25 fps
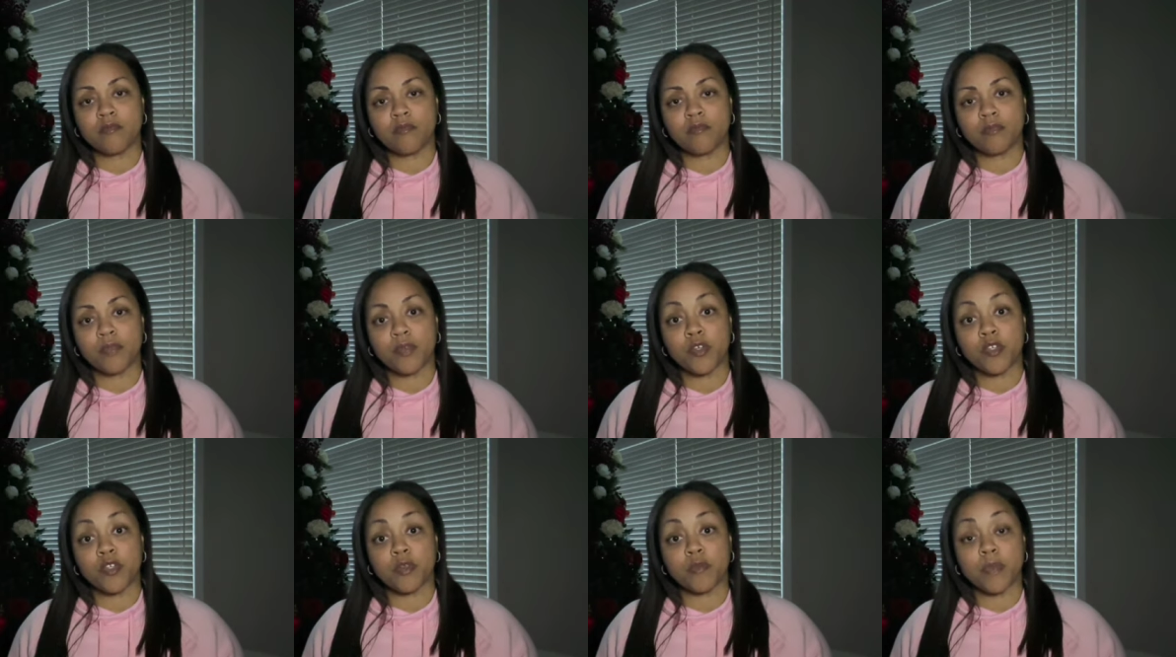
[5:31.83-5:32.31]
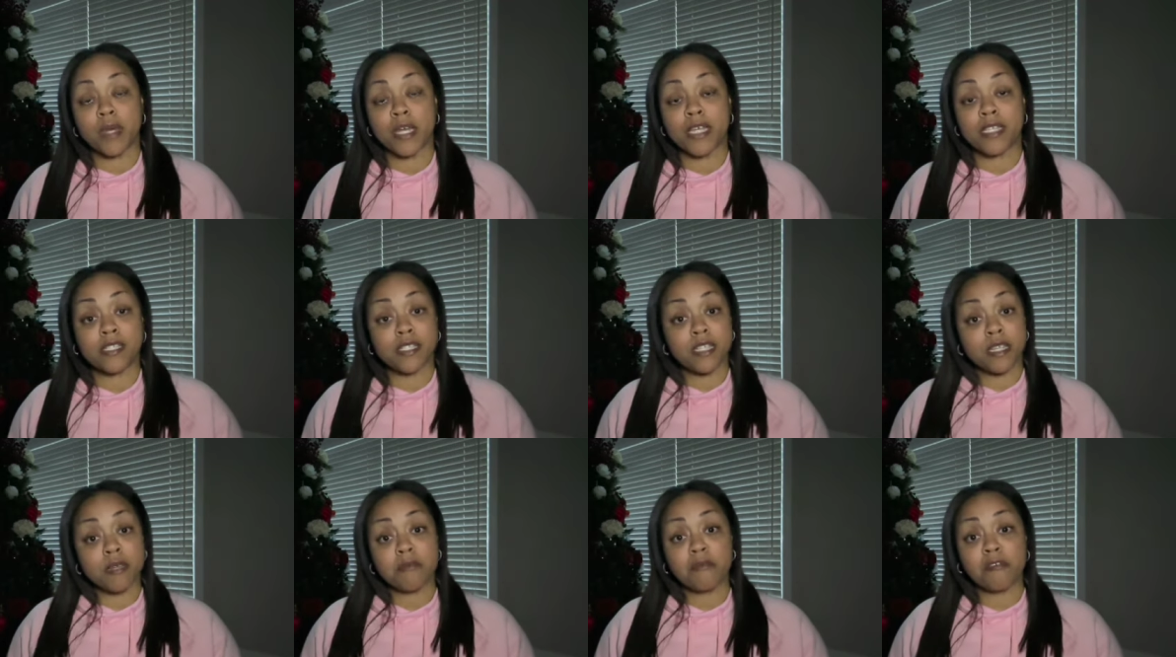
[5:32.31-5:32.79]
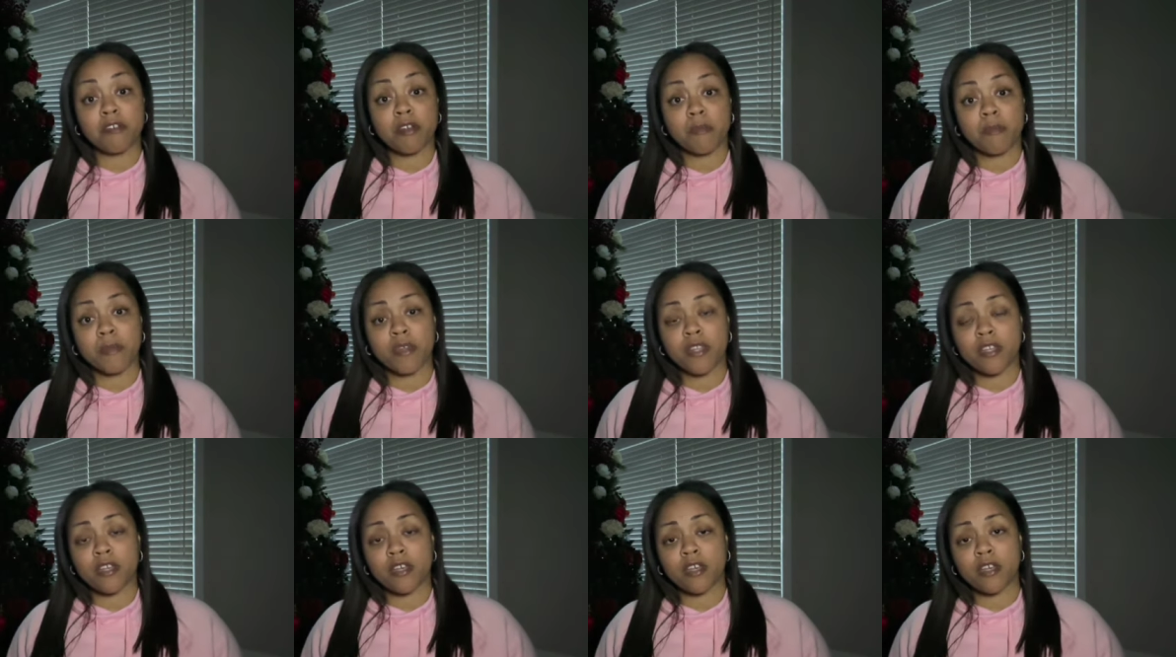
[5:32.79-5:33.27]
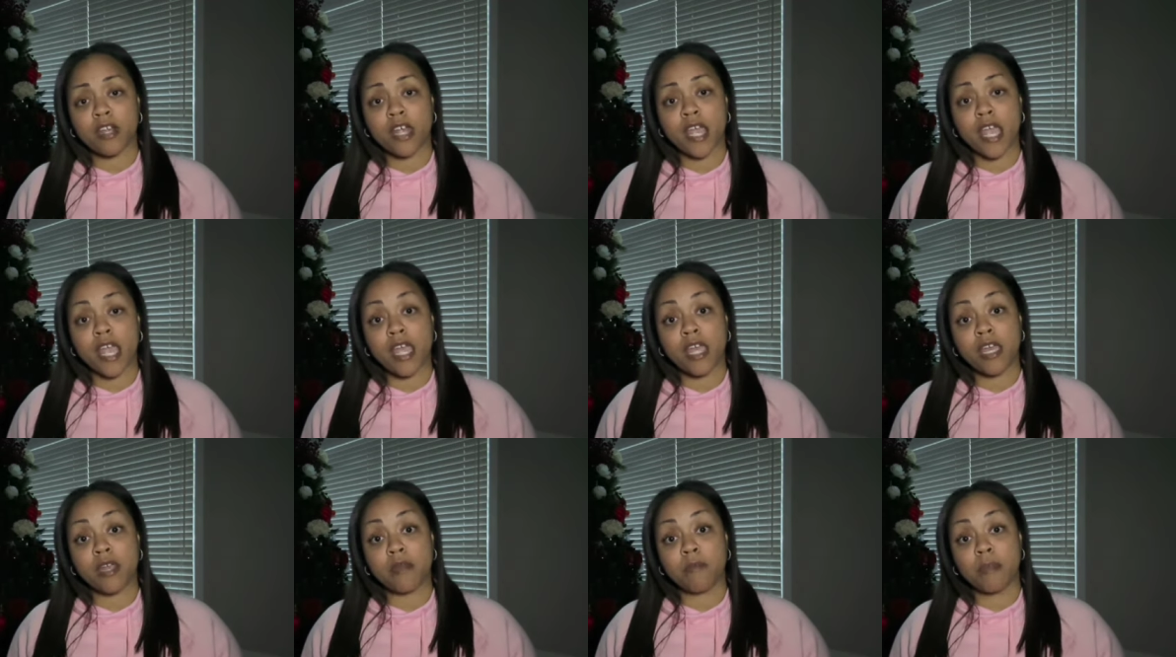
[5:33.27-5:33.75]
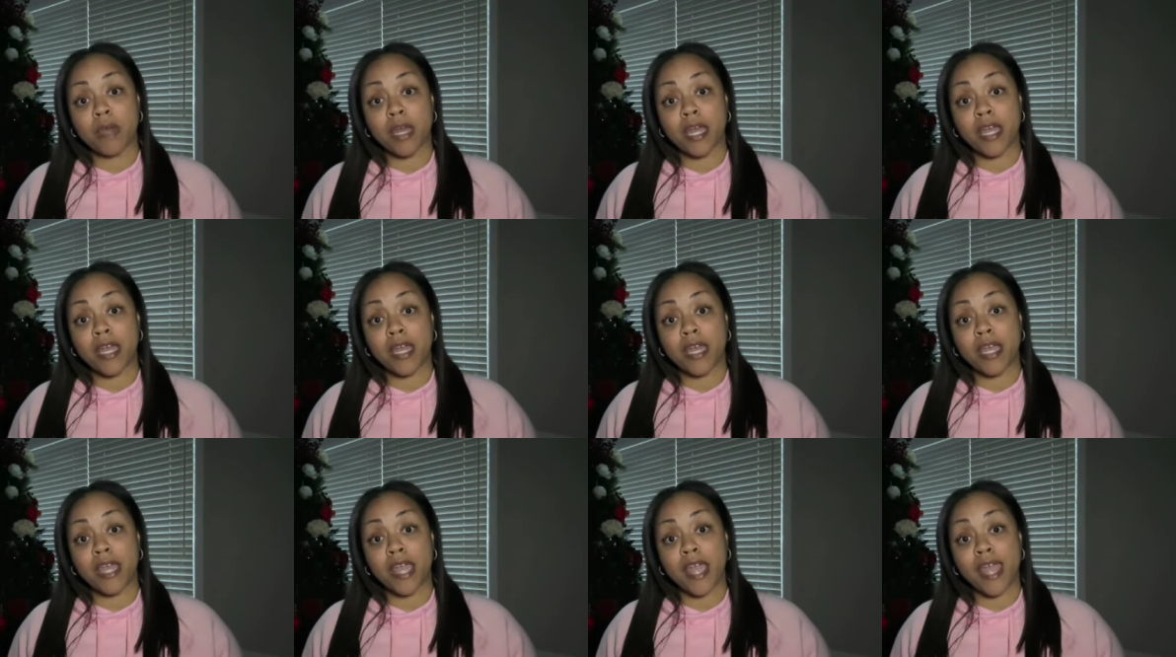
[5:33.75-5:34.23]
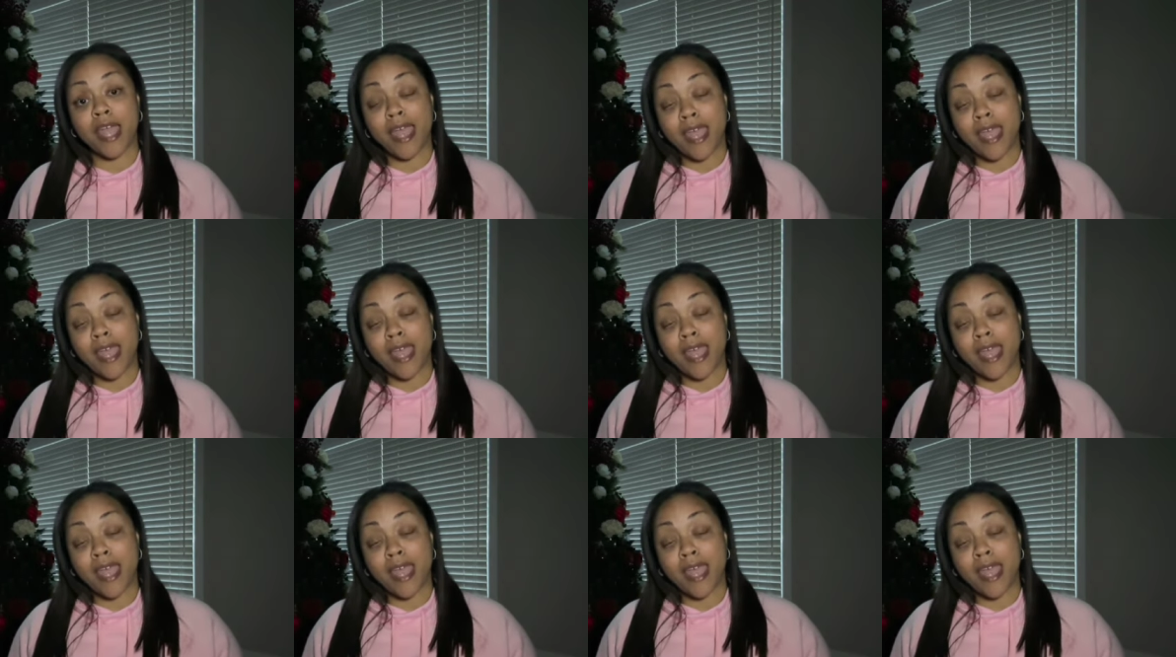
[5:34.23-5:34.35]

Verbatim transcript: both my step grandmother and my